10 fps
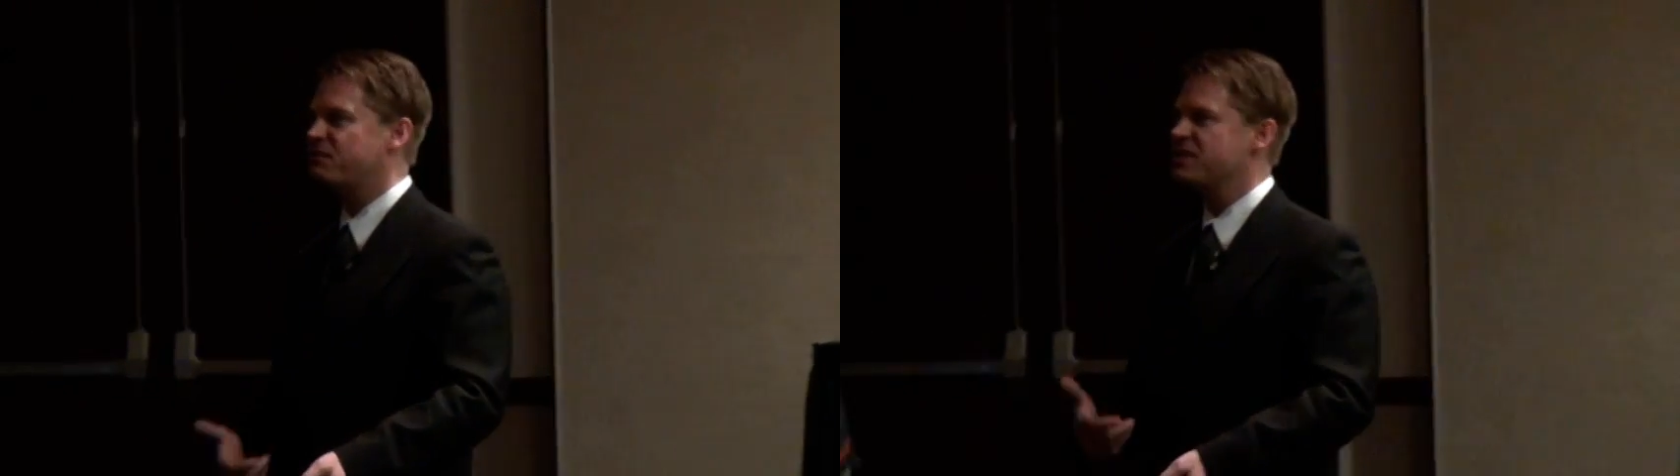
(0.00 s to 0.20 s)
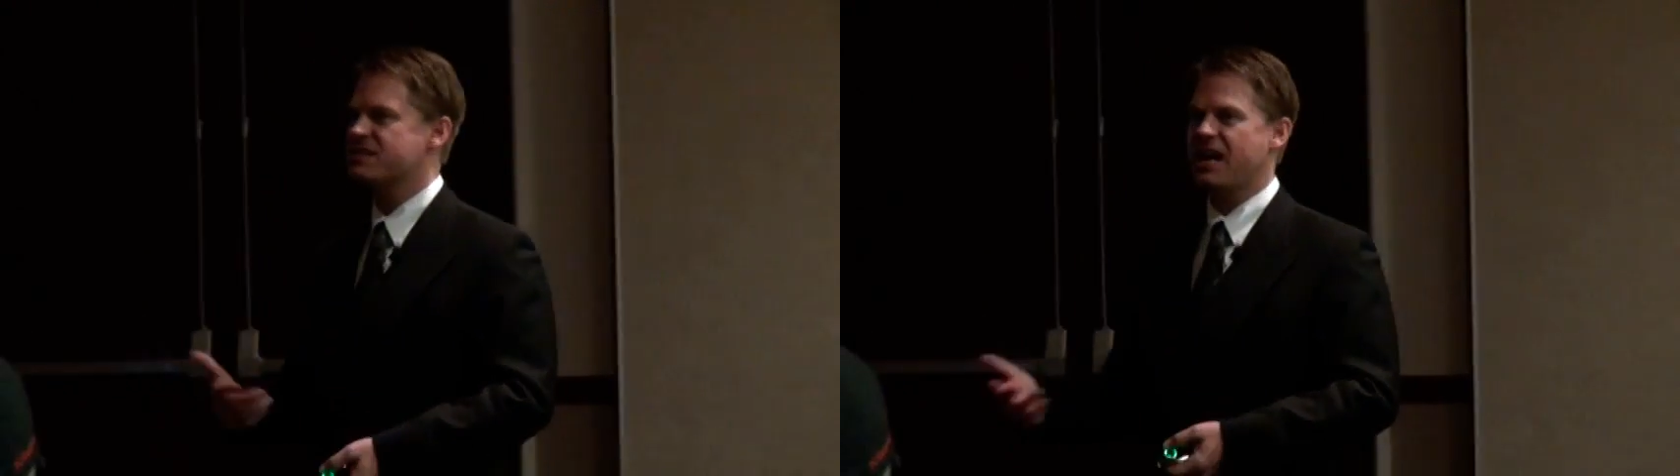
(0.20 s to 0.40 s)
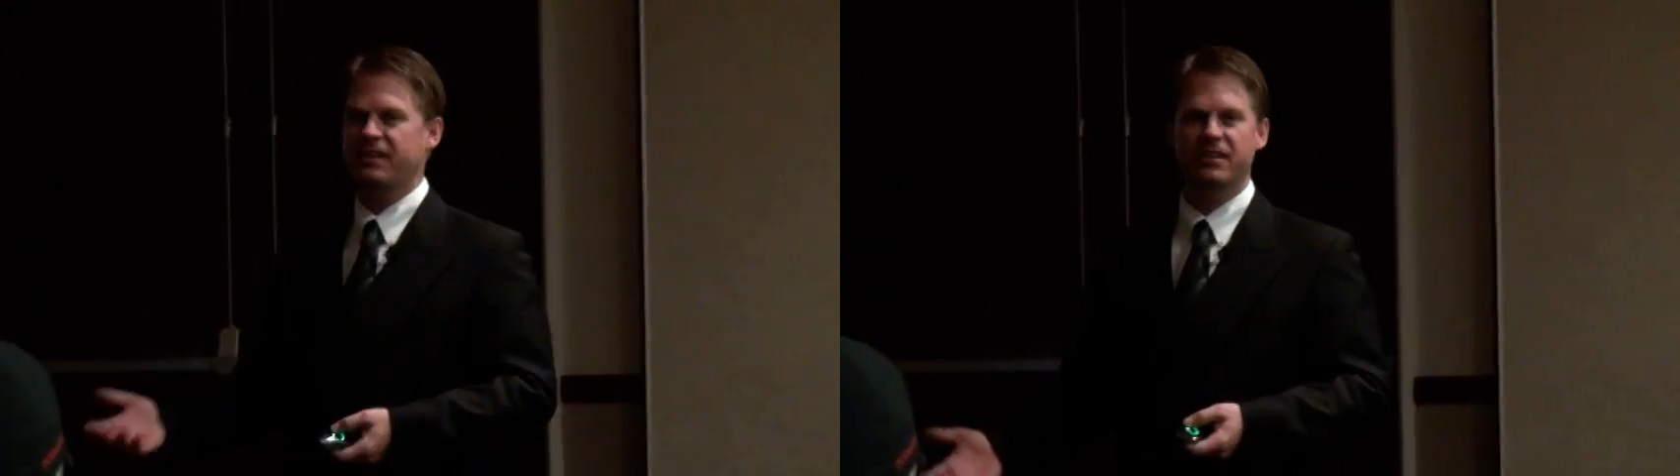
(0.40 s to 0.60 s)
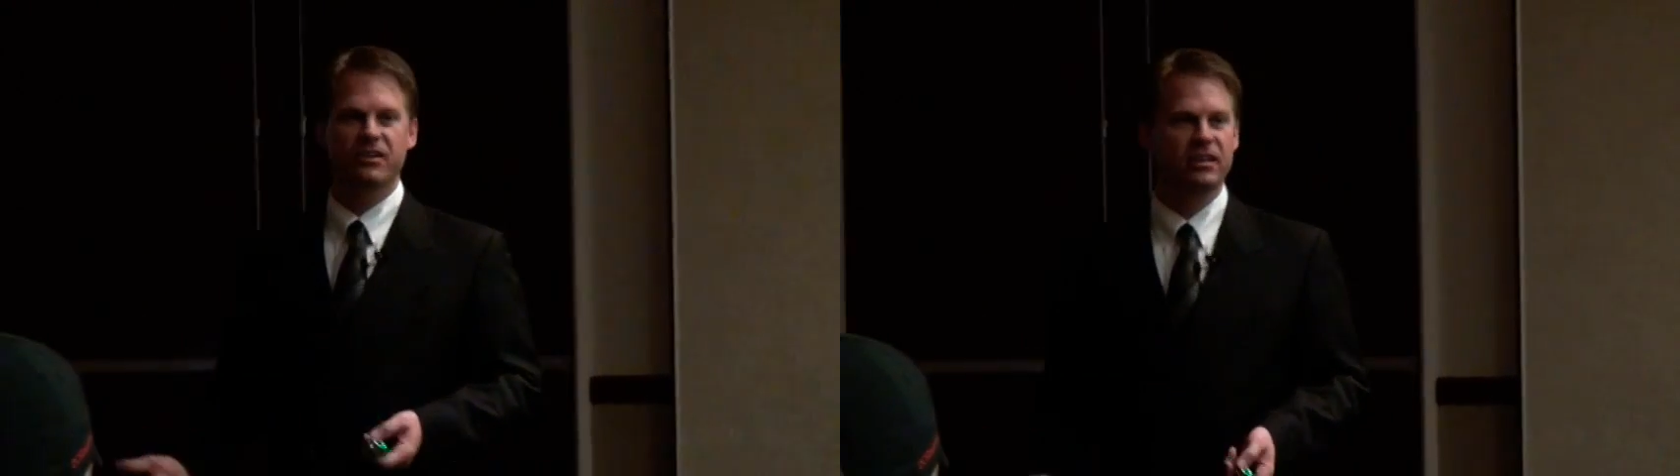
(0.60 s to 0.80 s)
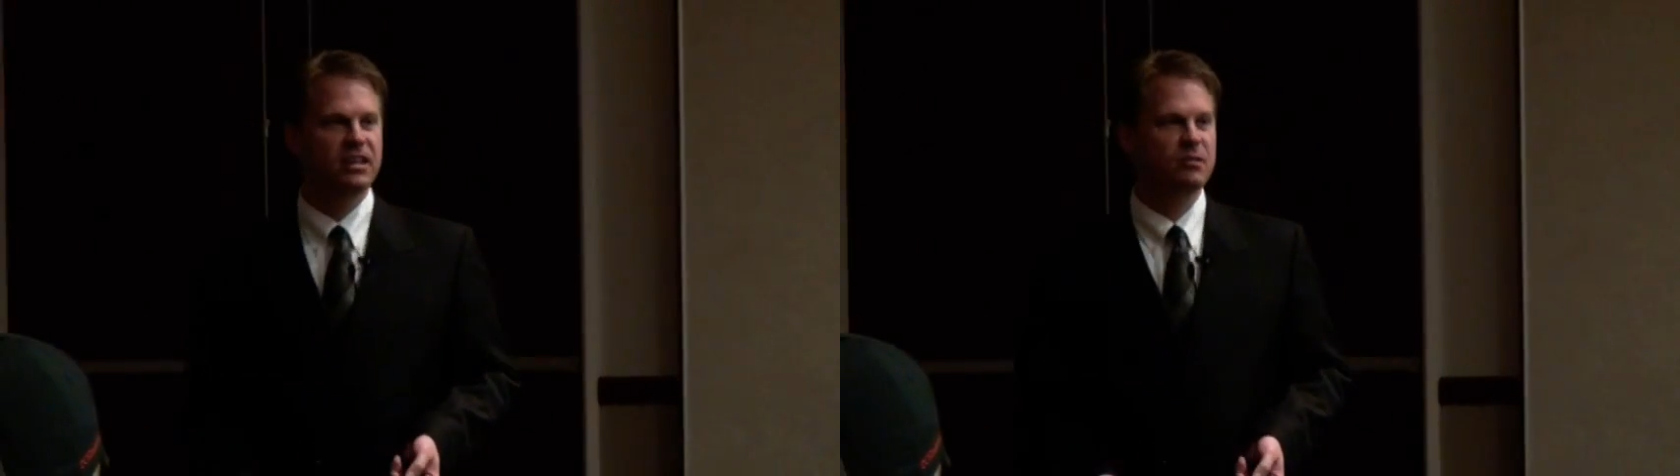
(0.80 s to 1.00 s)
if he's not there,
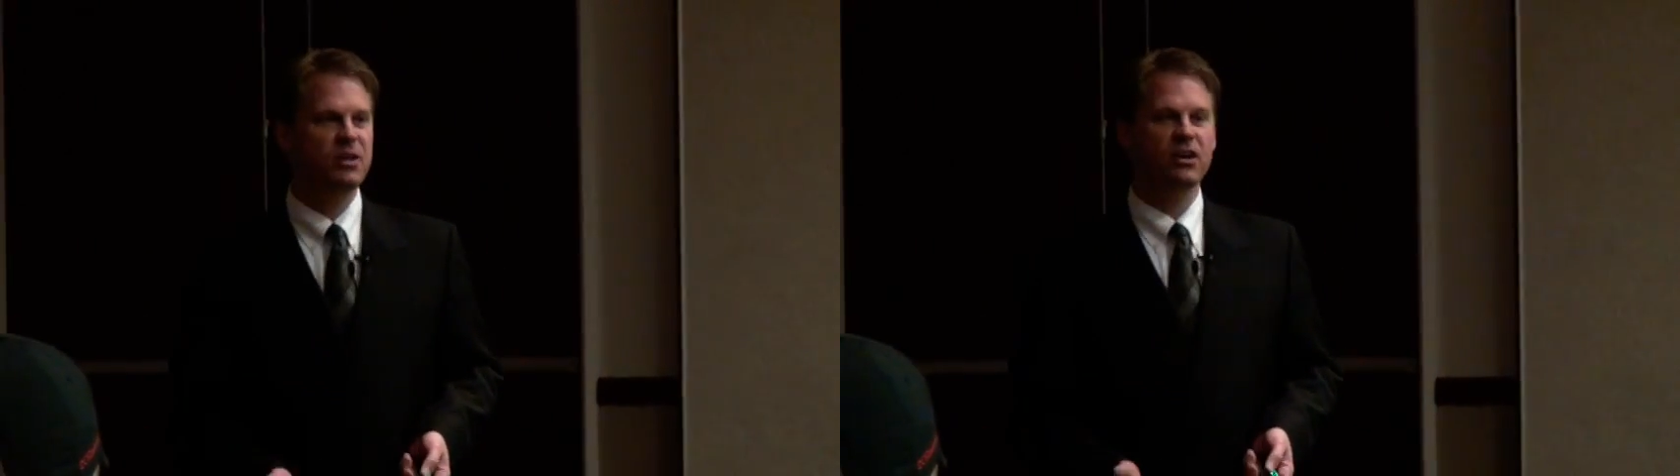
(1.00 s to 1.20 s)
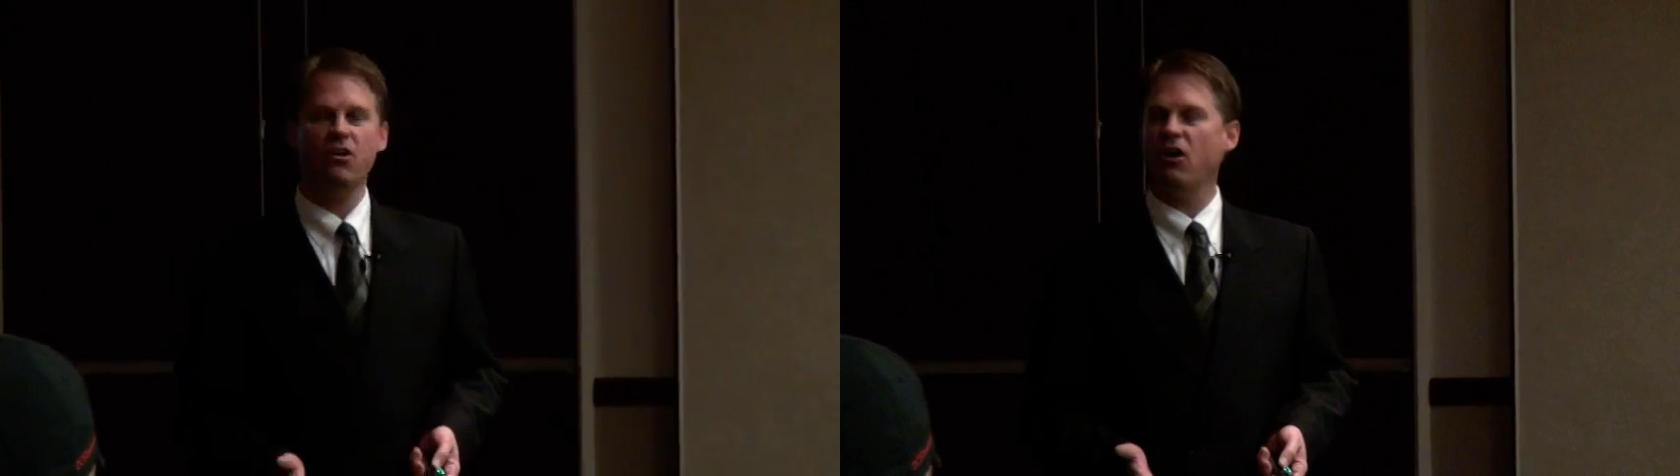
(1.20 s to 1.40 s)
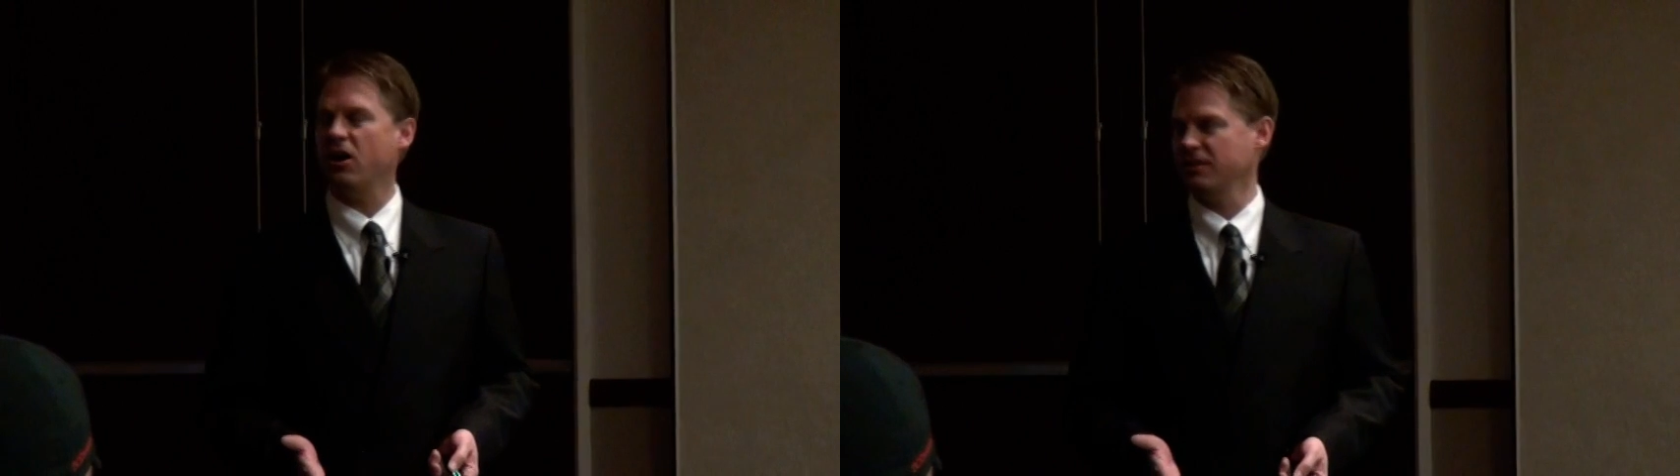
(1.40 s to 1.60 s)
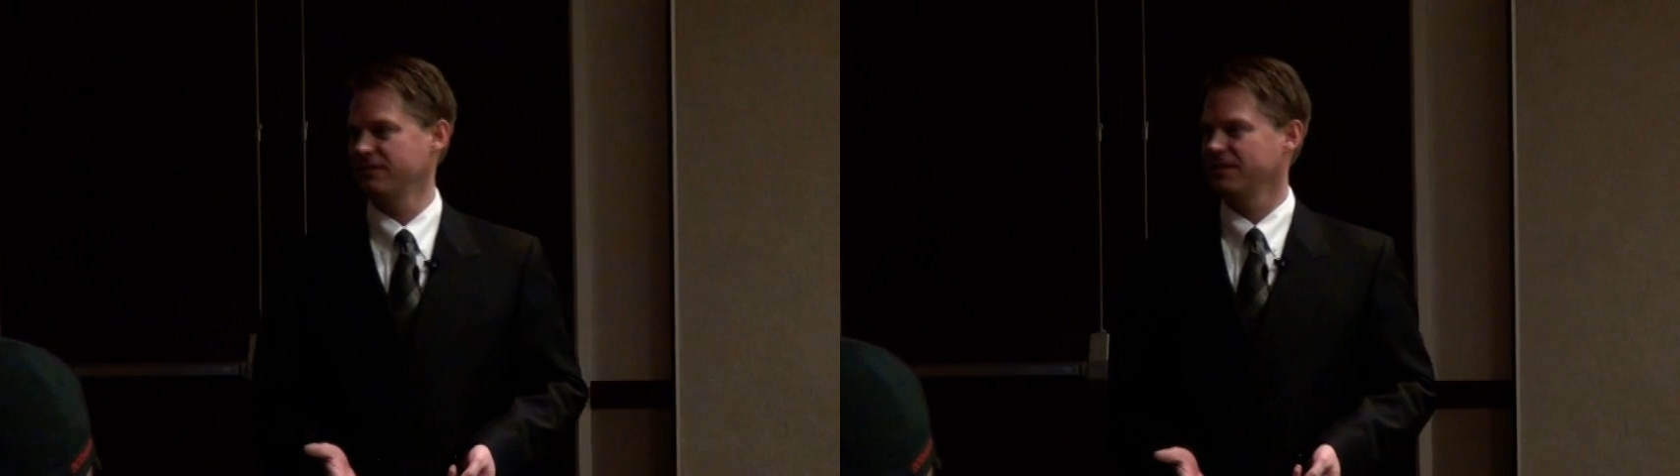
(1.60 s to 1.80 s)
you can give me a call.